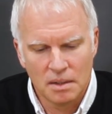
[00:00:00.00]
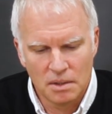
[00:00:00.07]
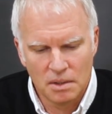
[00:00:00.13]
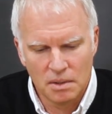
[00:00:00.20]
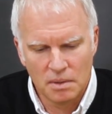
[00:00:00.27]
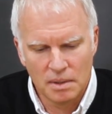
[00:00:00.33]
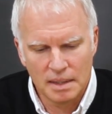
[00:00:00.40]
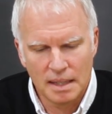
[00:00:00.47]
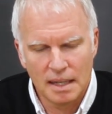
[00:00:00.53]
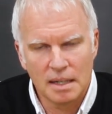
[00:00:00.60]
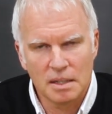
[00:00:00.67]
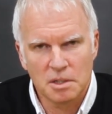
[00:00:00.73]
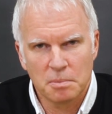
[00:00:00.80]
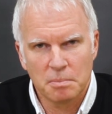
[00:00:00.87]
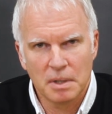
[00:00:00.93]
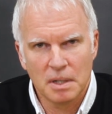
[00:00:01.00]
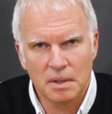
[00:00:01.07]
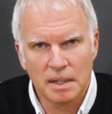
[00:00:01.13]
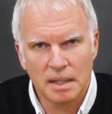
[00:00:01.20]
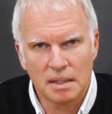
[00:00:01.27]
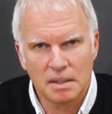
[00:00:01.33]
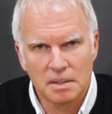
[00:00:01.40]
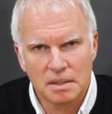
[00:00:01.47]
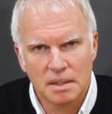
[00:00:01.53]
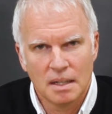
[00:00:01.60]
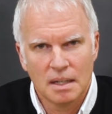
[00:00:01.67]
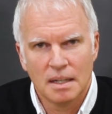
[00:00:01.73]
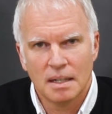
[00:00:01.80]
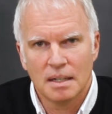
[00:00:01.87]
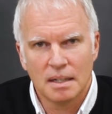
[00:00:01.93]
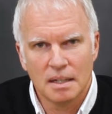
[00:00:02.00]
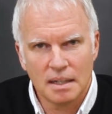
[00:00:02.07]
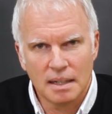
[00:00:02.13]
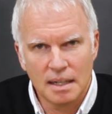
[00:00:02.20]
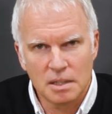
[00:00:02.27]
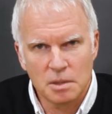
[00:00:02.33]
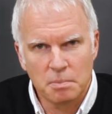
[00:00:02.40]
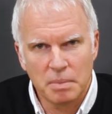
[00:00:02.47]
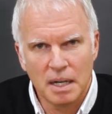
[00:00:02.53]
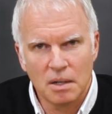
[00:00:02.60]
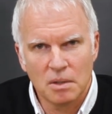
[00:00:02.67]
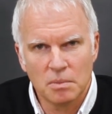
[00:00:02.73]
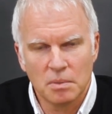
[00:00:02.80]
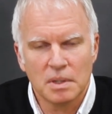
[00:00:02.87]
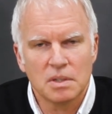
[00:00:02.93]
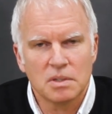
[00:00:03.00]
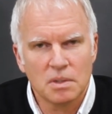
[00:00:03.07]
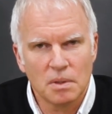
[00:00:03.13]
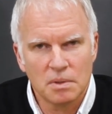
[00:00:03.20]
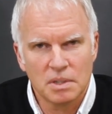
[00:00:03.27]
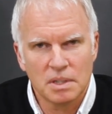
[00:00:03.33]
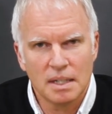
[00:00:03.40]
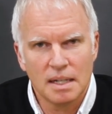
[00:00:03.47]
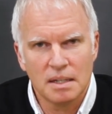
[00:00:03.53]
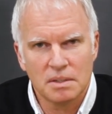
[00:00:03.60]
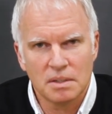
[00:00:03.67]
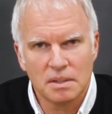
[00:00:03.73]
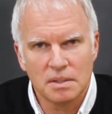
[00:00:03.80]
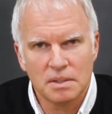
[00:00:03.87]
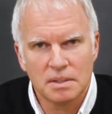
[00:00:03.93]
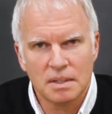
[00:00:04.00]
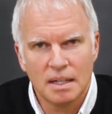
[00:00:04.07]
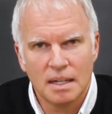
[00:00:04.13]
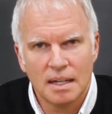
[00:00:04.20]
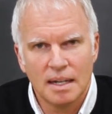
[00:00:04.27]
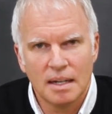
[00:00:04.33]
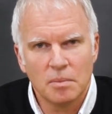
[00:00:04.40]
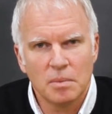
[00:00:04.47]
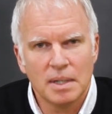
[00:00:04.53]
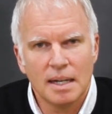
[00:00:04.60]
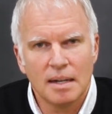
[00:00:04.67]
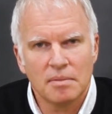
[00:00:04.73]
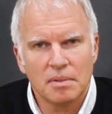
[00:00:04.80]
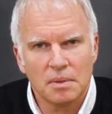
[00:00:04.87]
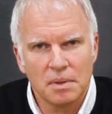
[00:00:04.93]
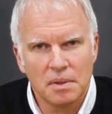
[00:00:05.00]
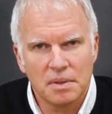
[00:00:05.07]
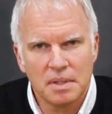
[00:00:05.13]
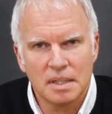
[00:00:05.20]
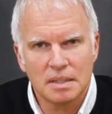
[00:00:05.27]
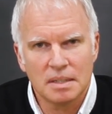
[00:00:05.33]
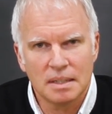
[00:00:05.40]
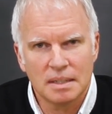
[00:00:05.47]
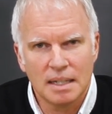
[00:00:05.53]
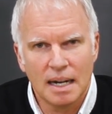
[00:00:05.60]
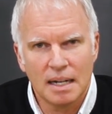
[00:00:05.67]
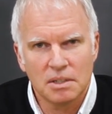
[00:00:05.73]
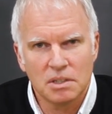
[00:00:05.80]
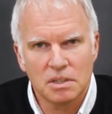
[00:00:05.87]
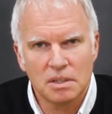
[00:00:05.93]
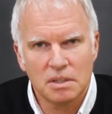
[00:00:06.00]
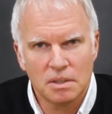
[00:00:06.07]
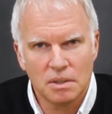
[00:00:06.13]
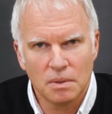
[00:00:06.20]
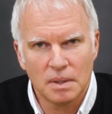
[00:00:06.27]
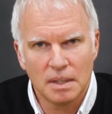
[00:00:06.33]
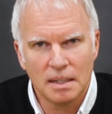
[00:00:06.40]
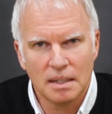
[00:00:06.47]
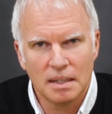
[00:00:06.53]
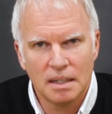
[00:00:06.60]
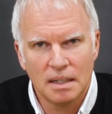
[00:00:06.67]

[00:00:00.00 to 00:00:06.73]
during that experience, it gets paired with associations, and we have other things attached to it.